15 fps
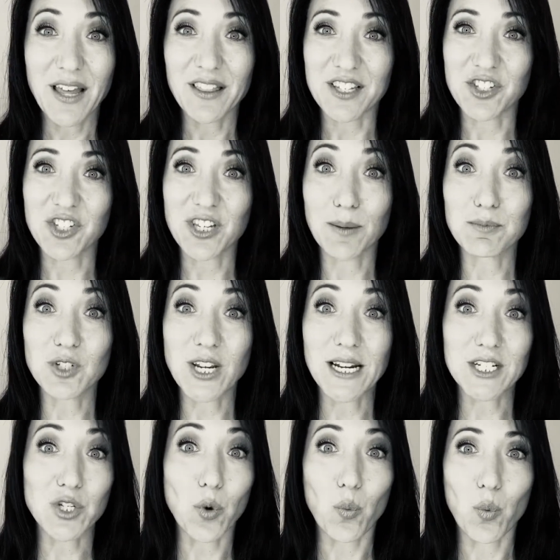The
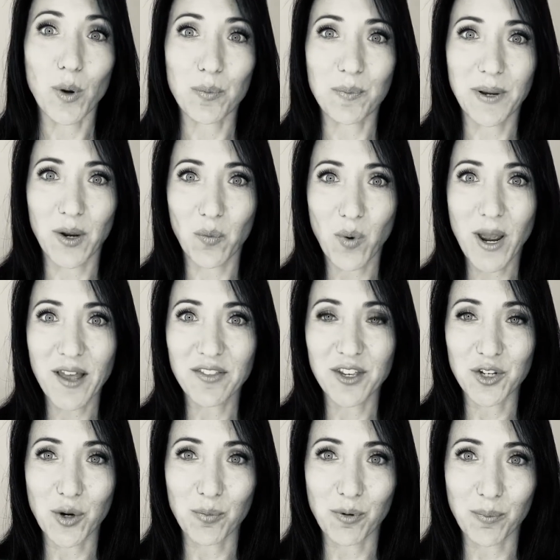subject won't be aware
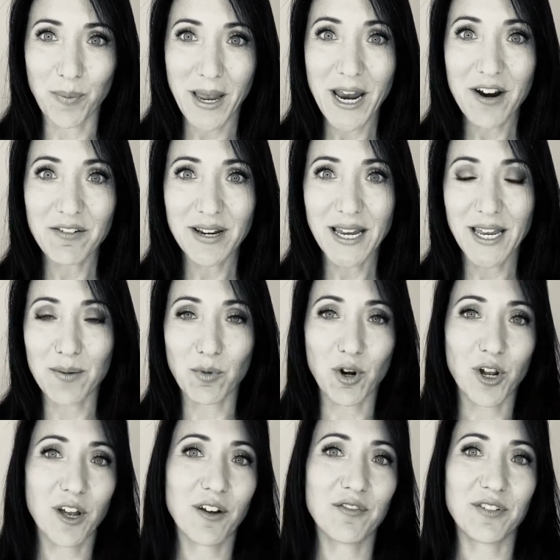that you're preparing him or
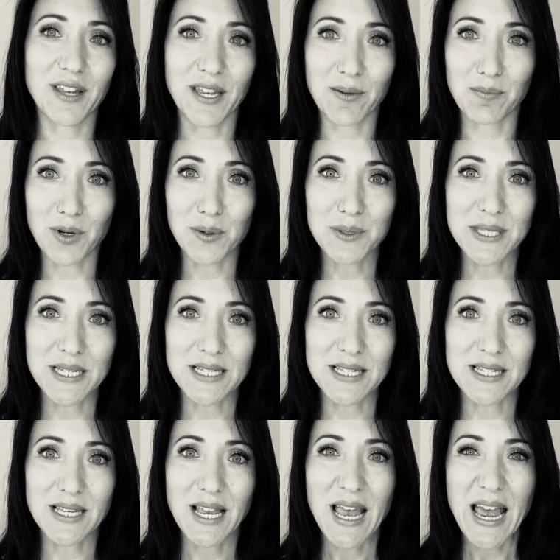her for
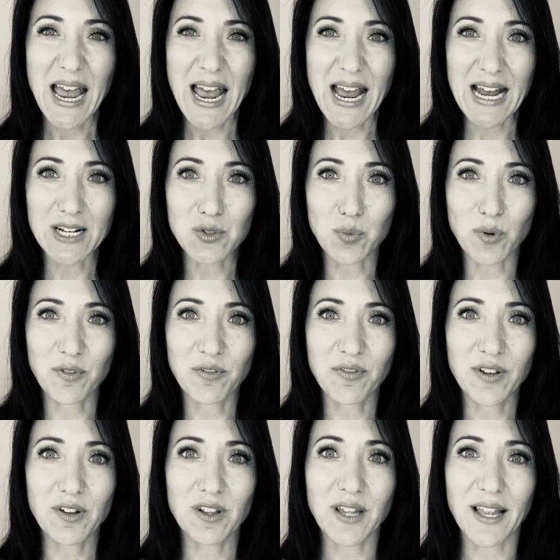hypnosis and will
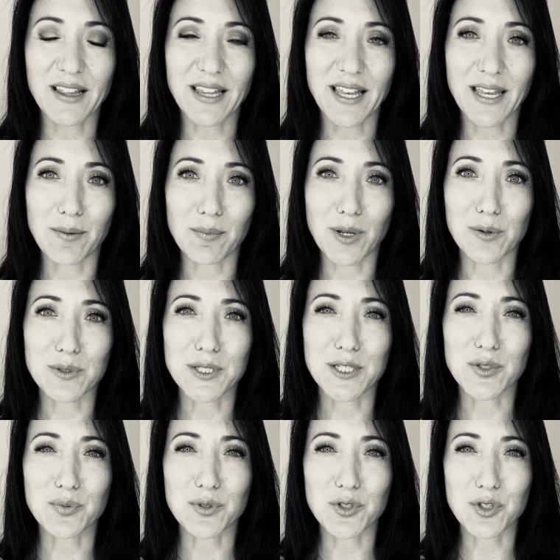feel like the
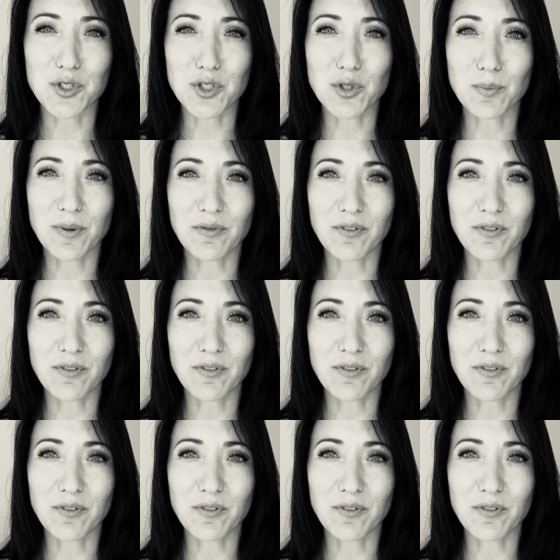hypnosis was super